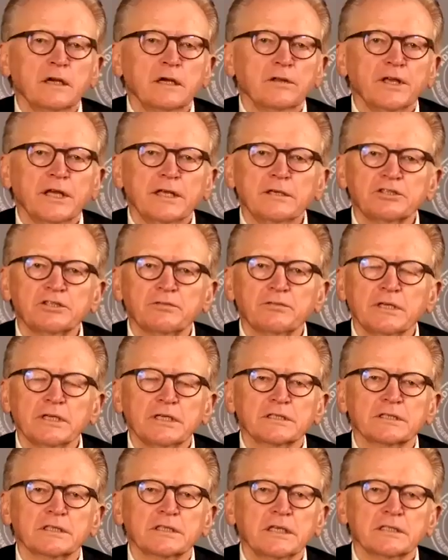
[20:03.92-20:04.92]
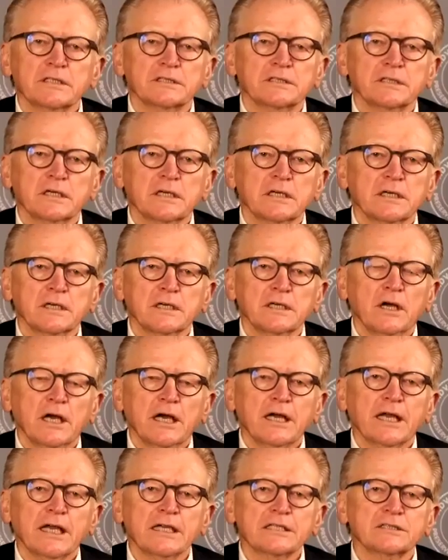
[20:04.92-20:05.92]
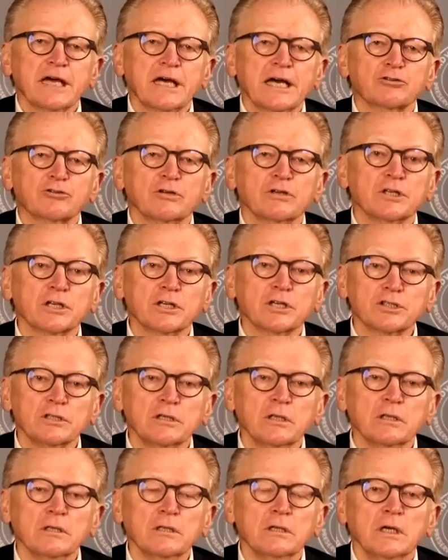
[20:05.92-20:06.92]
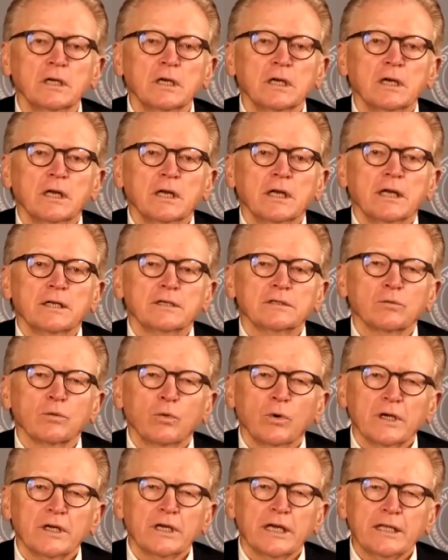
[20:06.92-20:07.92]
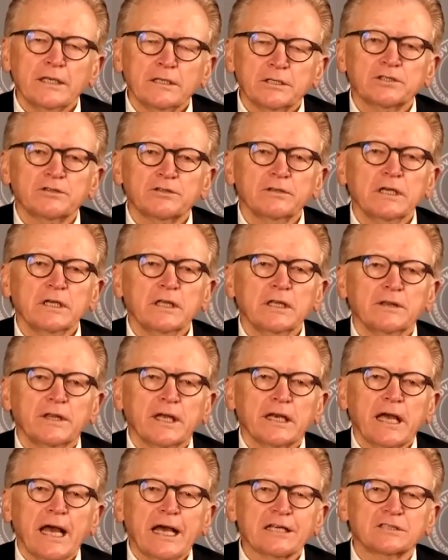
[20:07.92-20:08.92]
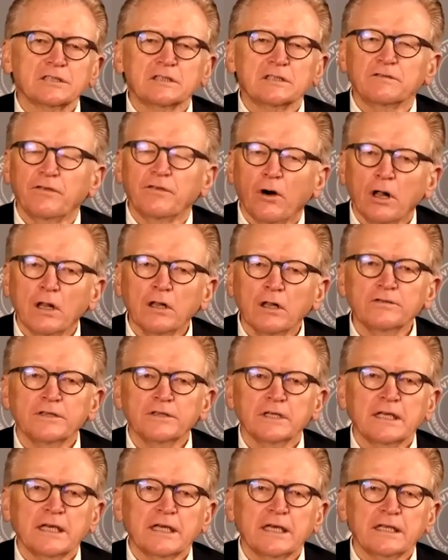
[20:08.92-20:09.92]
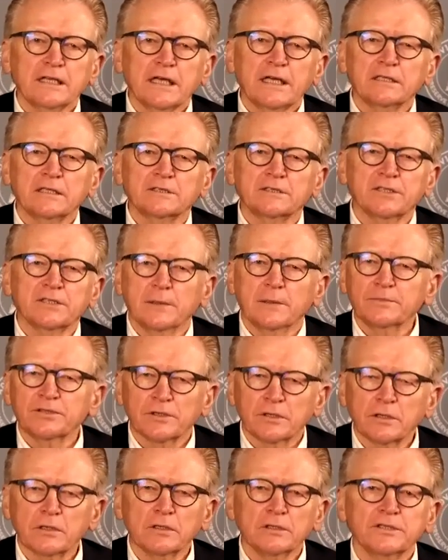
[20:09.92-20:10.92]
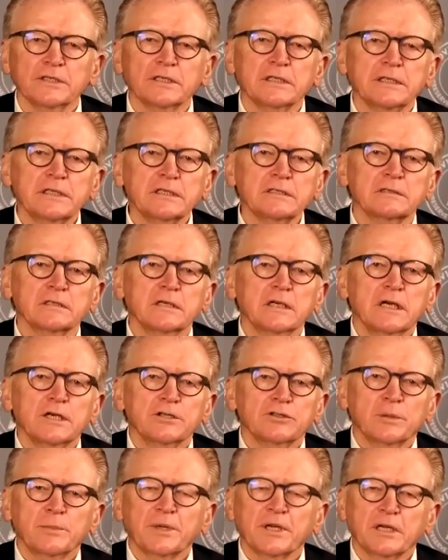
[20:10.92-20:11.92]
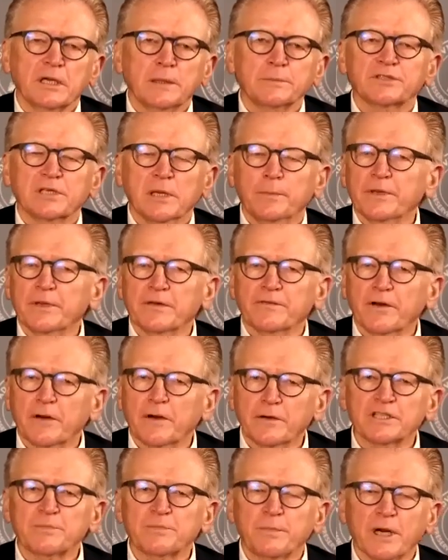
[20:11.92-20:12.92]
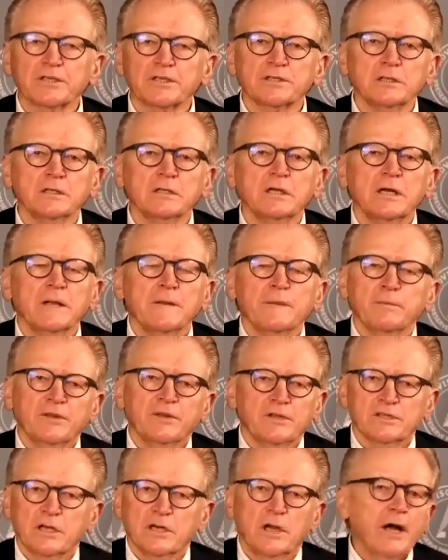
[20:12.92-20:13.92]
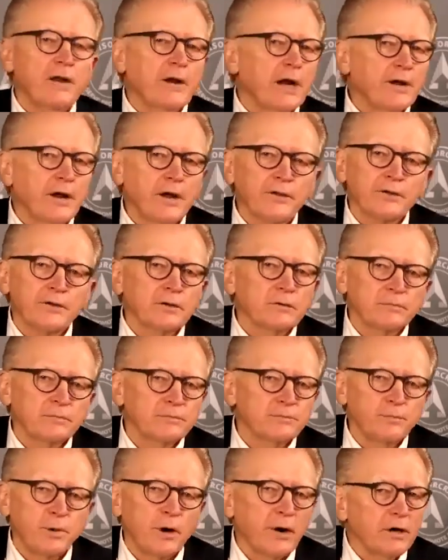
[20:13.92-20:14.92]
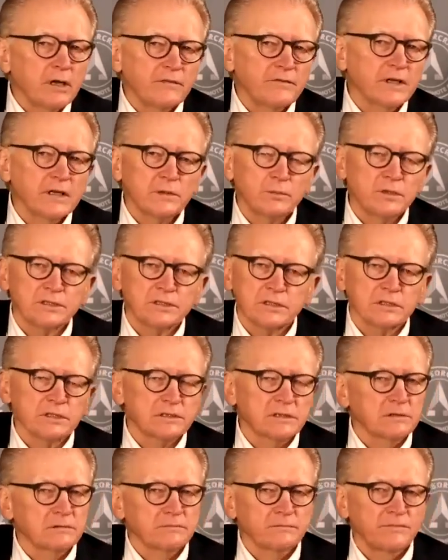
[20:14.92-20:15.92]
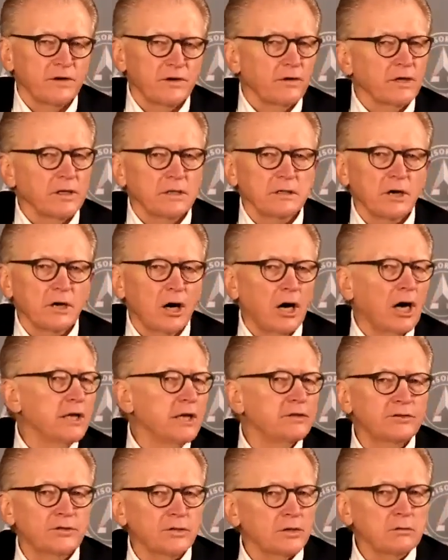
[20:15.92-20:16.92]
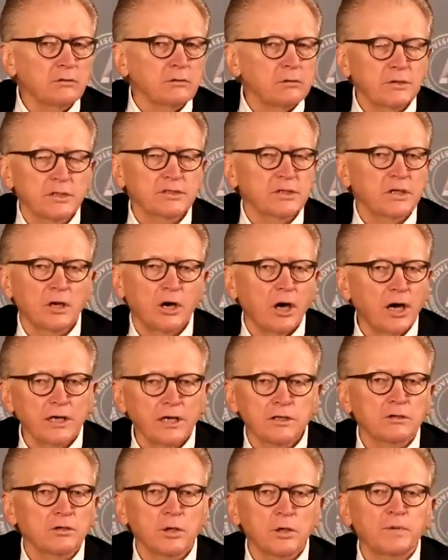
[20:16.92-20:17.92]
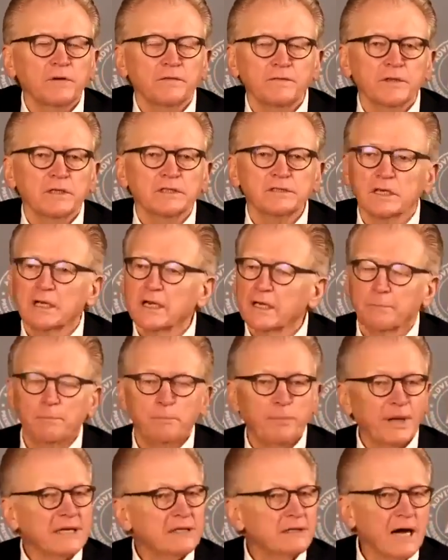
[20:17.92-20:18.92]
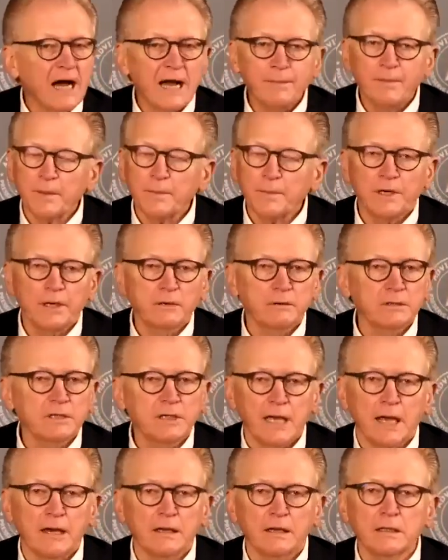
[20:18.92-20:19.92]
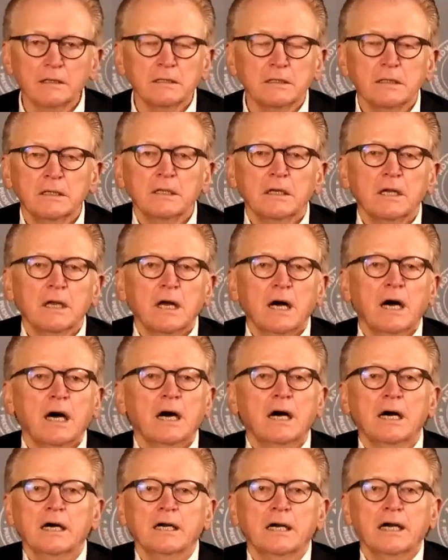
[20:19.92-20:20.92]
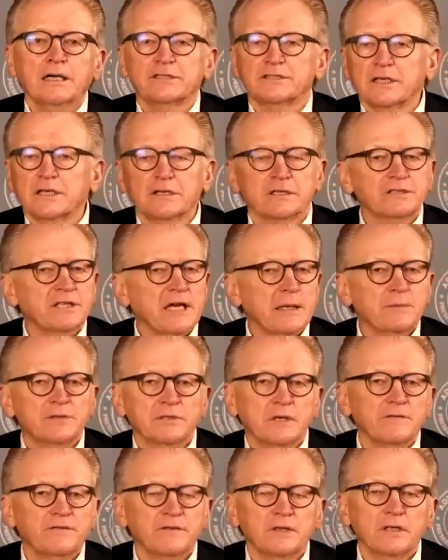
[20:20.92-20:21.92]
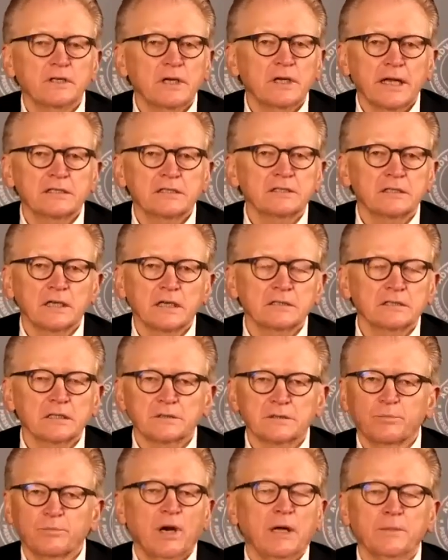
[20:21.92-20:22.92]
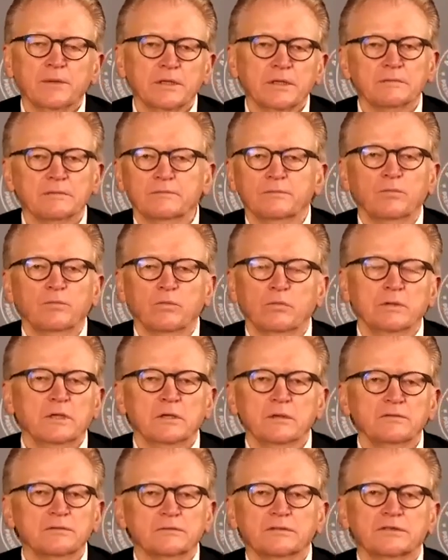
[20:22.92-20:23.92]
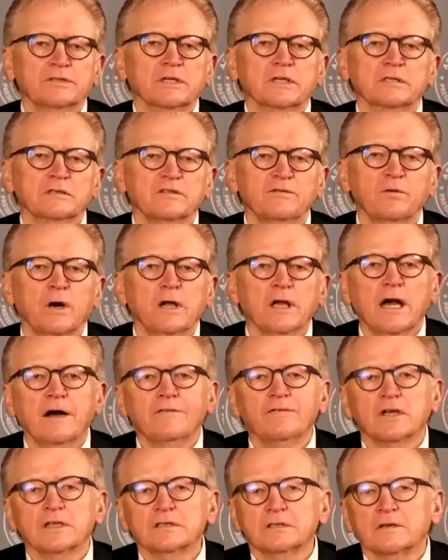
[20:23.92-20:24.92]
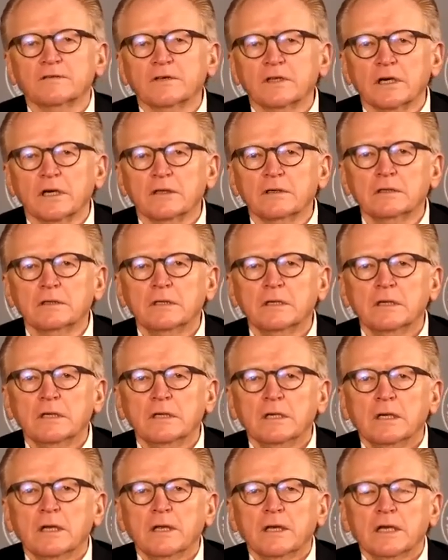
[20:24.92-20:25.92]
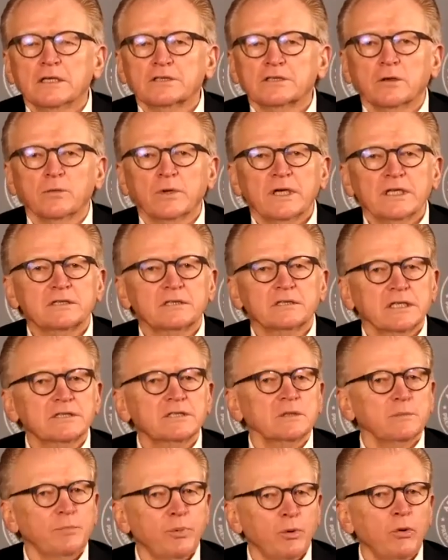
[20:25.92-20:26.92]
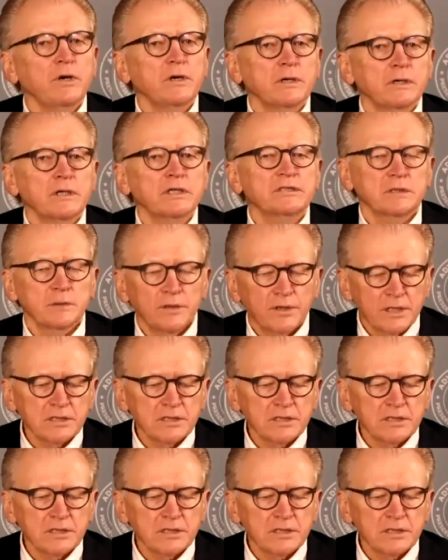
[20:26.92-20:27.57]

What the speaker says: the industry is, I guess that traditional industry that has evolved in some circles, at least, to become something very special. But there's another part of it, which is very odd too. There's an odd group of this, big time up here in Canada. I see the same stuff in the United States. It's probably, 6 of one, half dozen of the other. So it's important.